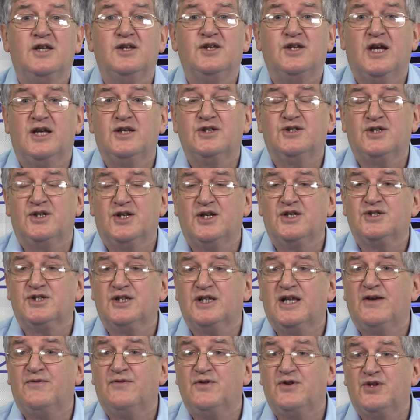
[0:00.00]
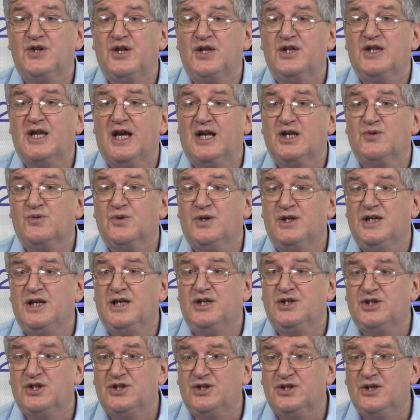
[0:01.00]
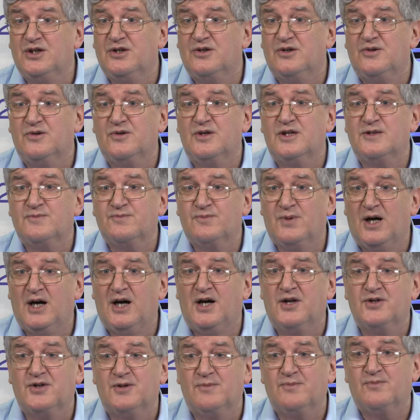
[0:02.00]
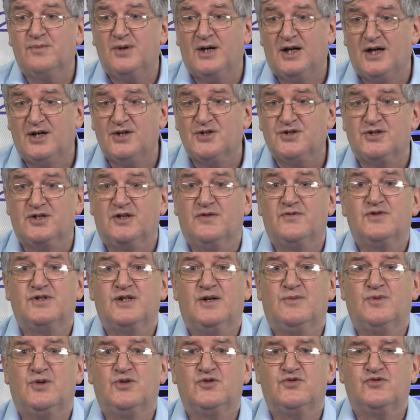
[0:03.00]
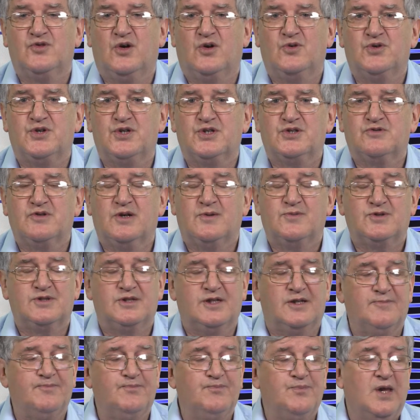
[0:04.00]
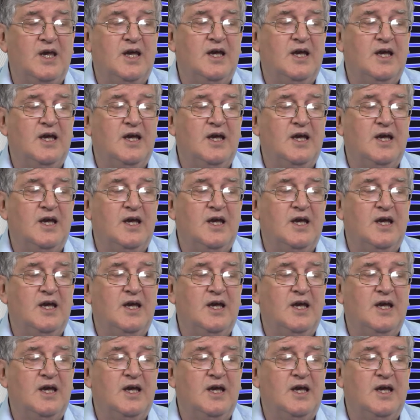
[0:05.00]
intention is that everything that we need to do is part and parcel of someone's role description.